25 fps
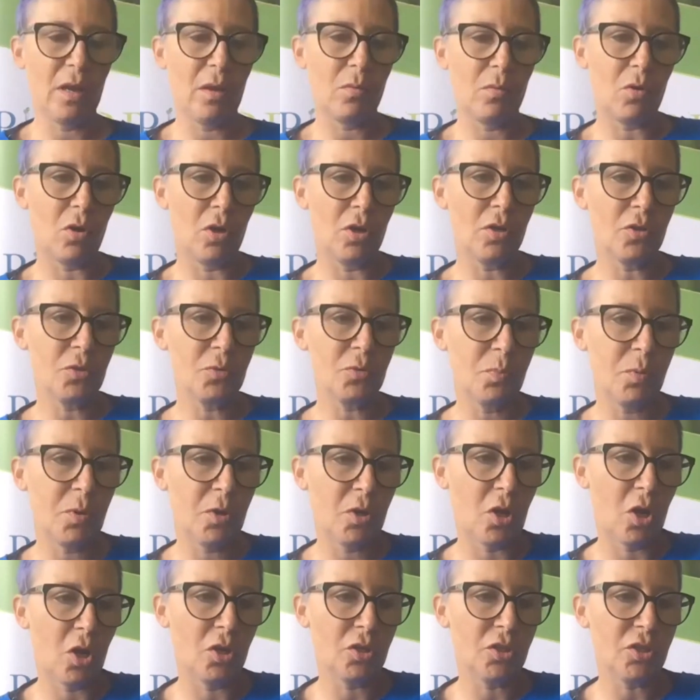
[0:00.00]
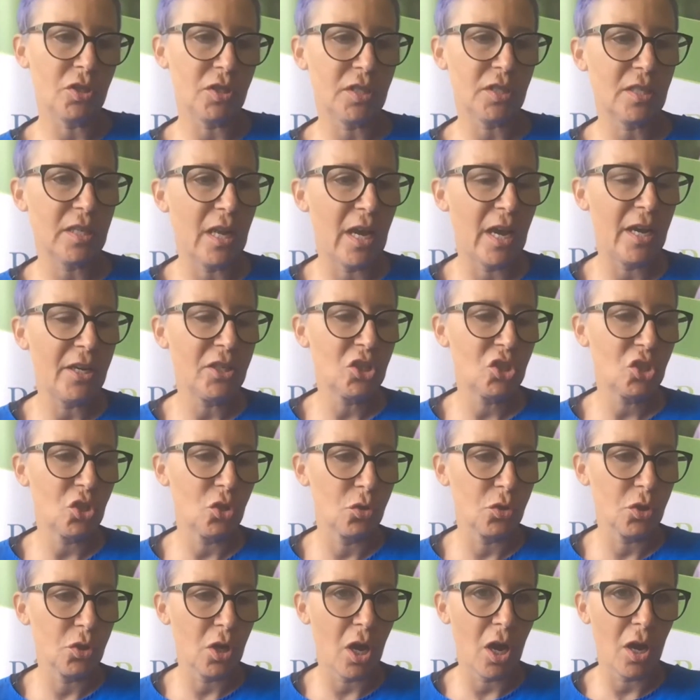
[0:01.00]
I'm going to put it onto a
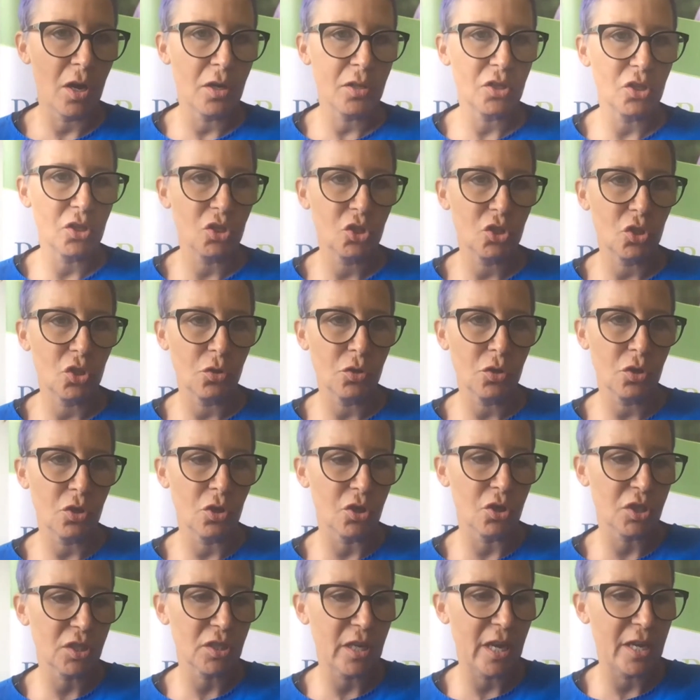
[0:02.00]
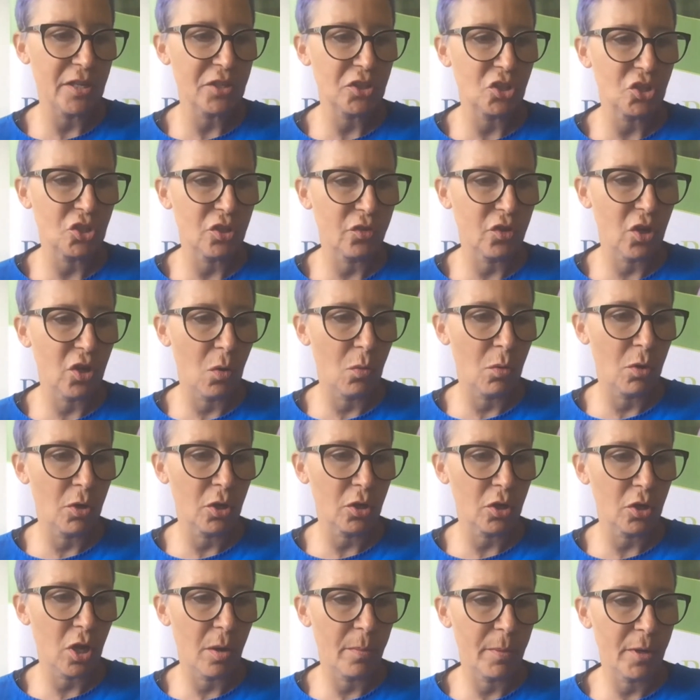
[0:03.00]
slideshow now to show you your slides, because you've got one
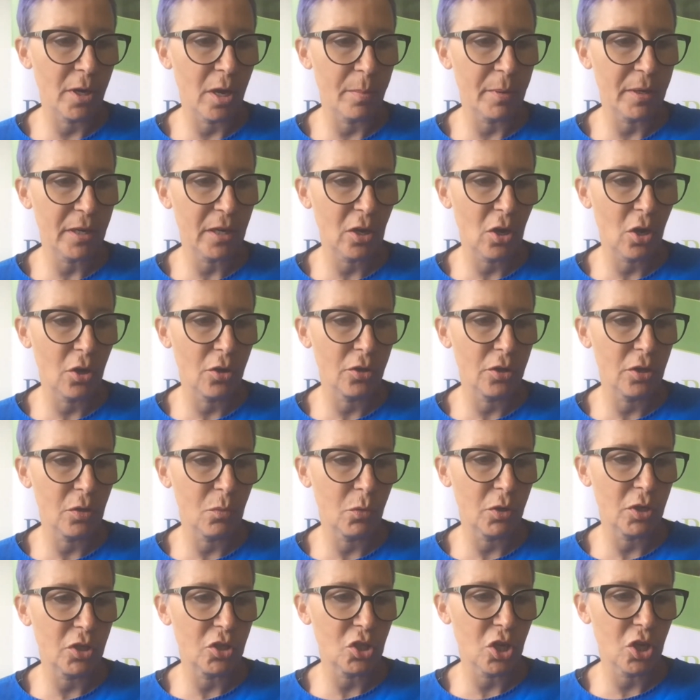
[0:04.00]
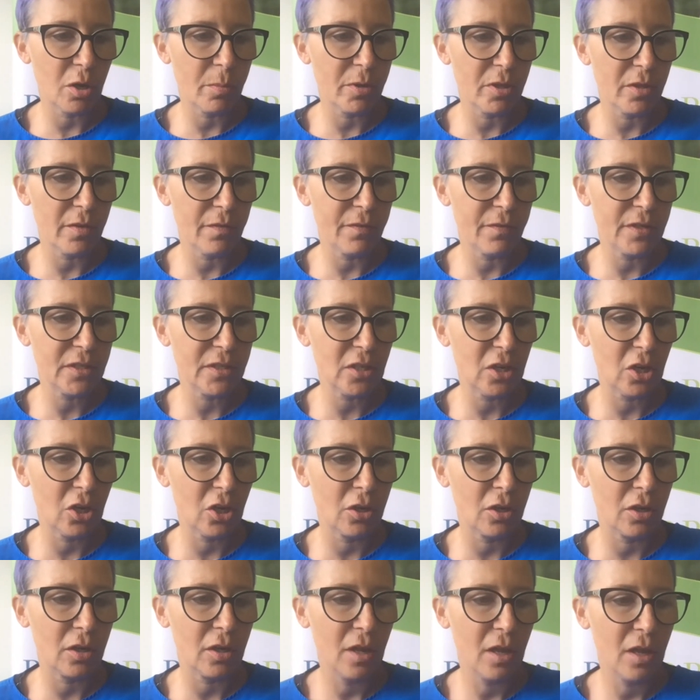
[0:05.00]
coming up here on where you talk about
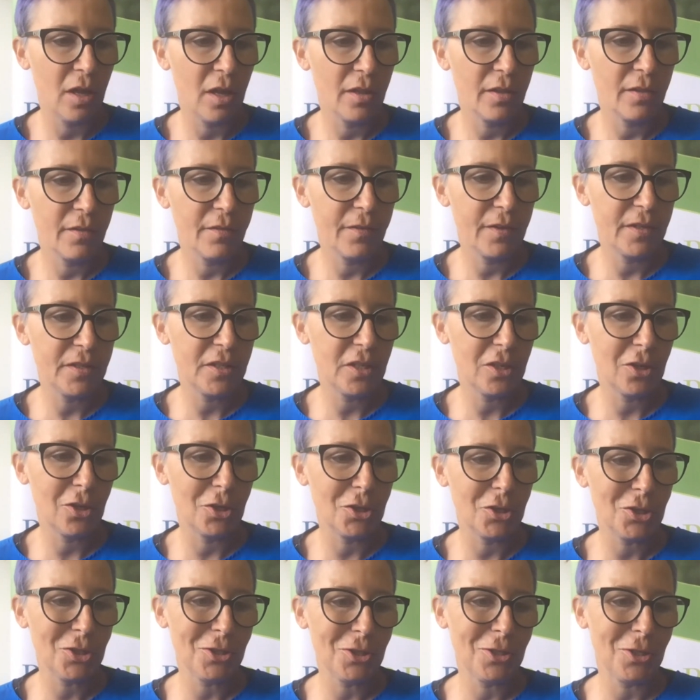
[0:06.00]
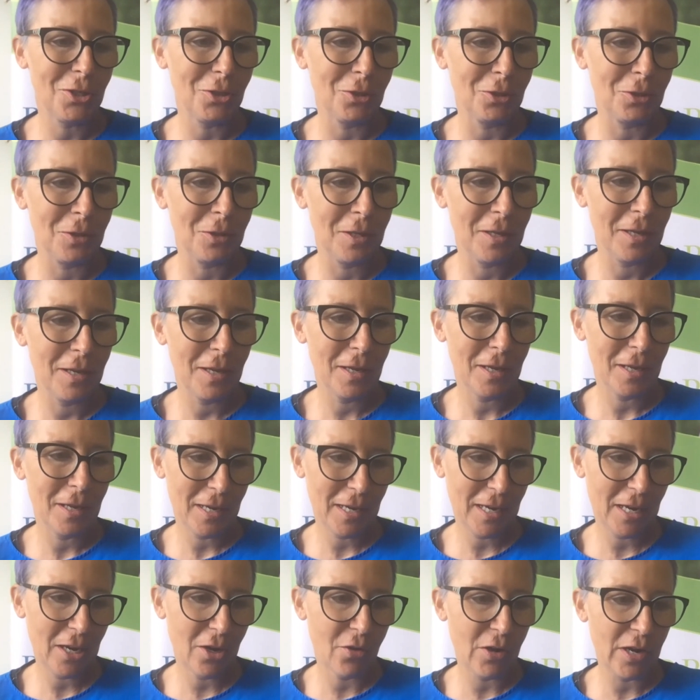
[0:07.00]
the physiological
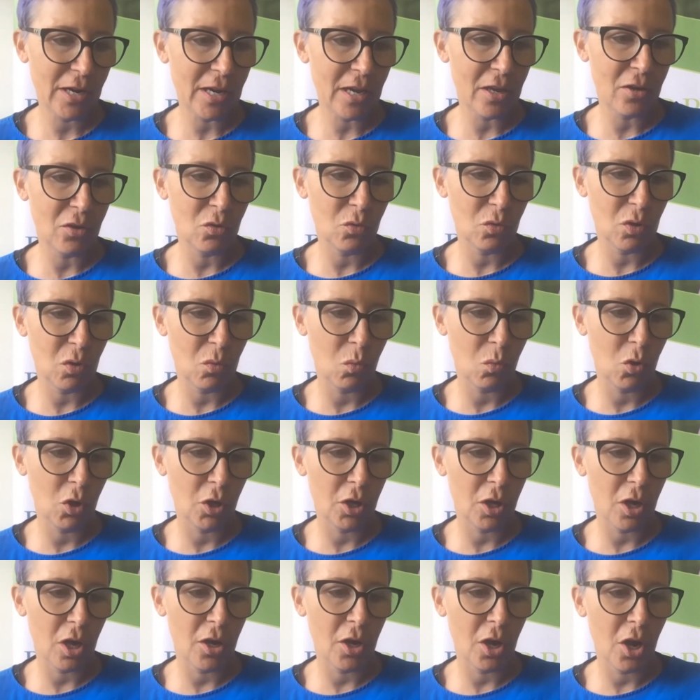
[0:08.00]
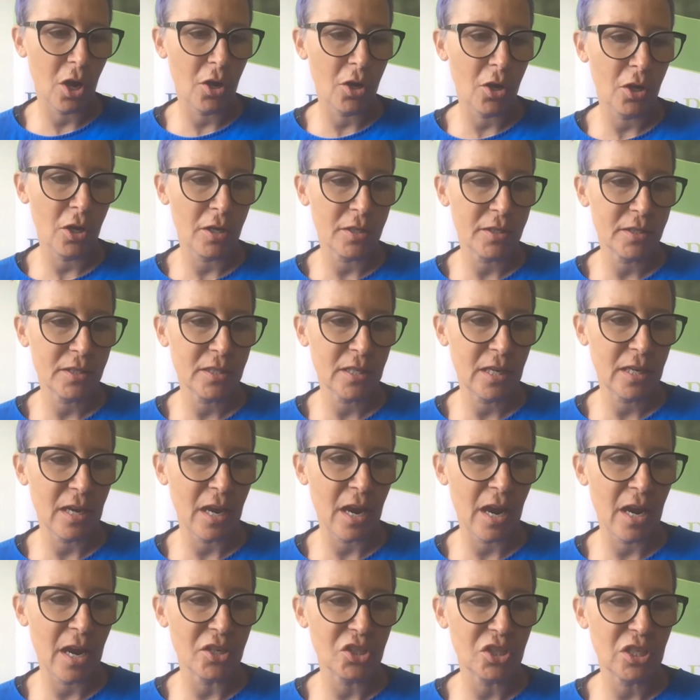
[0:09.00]
hearing and how SCI
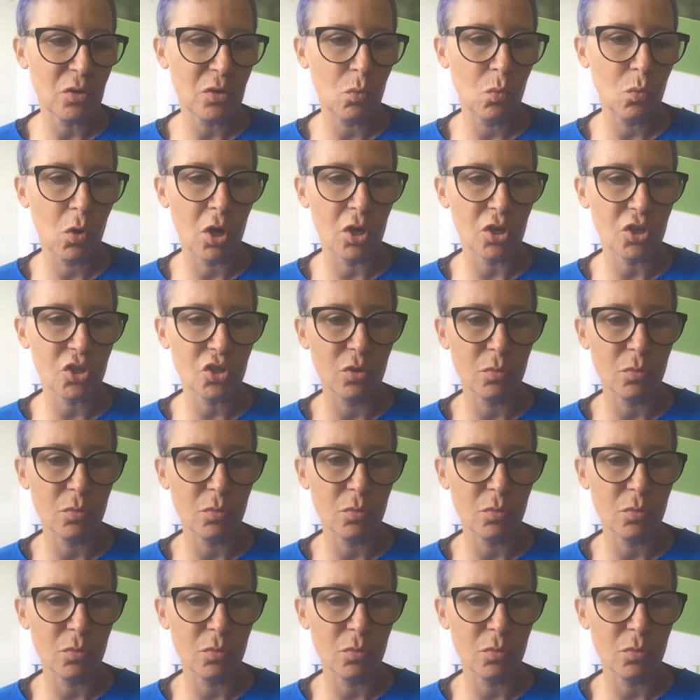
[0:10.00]
actually works.